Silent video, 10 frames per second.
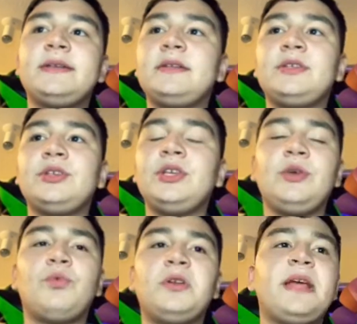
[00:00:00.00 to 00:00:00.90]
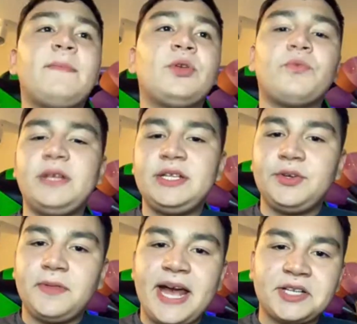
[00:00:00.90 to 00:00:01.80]
he wouldn't be able to
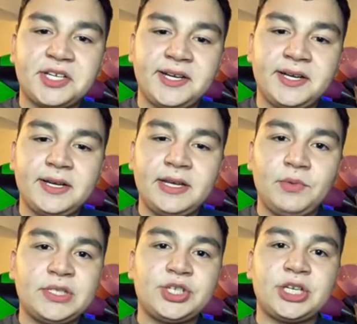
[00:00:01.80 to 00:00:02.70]
redo that shit. It was